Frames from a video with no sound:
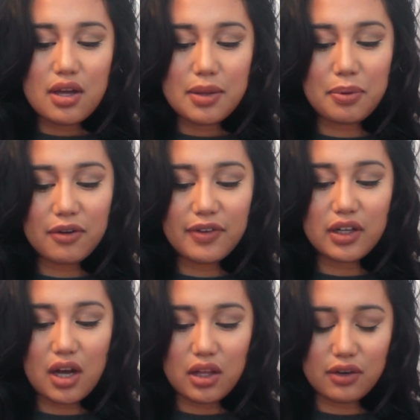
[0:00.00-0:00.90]
the perfect
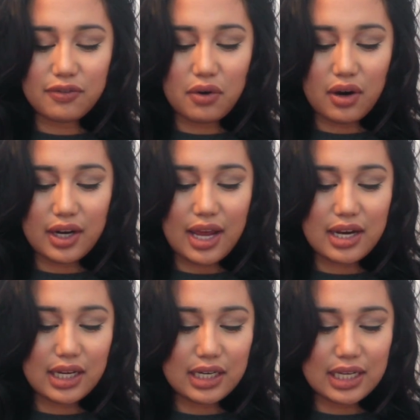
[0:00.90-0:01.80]
color for it,
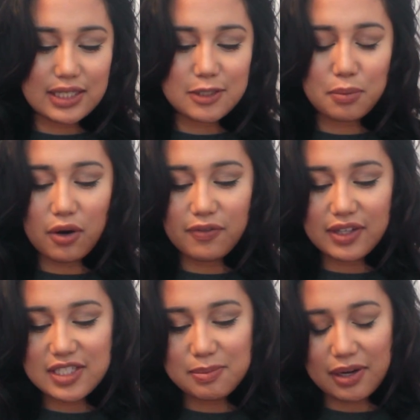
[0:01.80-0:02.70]
and it is
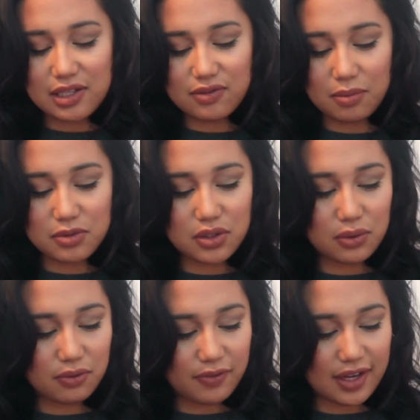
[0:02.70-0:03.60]
Perfect Spice from
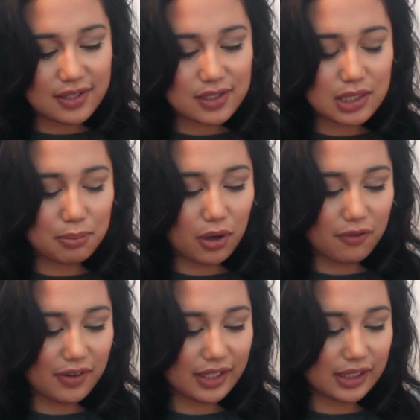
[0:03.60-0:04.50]
Too Faced
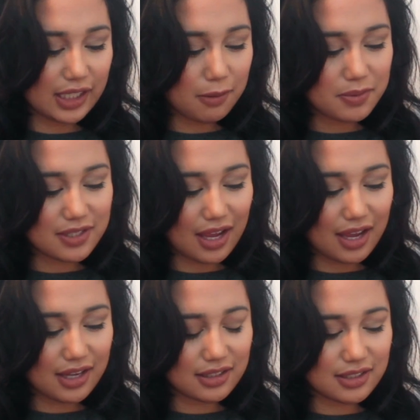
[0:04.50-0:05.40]
Perfect Lips,
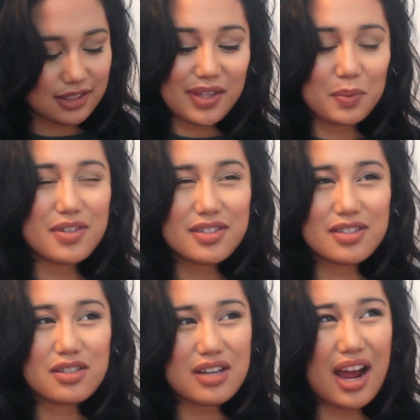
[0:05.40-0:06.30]
and it
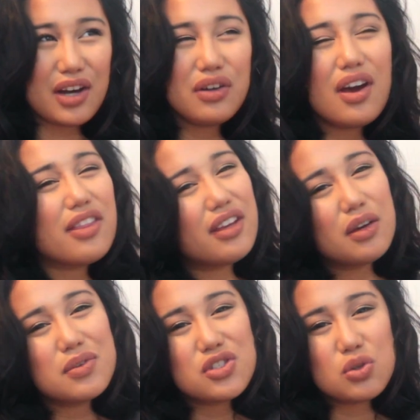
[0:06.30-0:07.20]
was, I don't know, I think
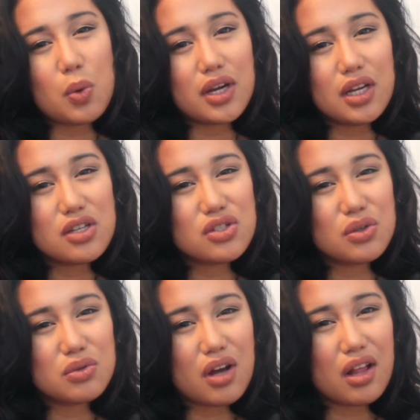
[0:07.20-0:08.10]
it was
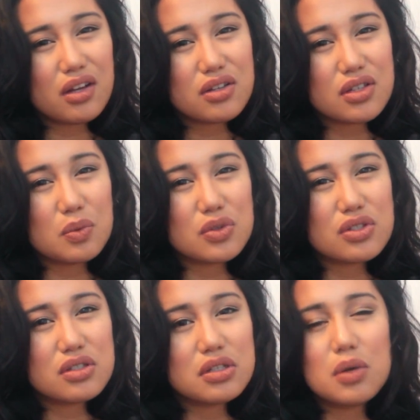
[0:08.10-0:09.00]
$22.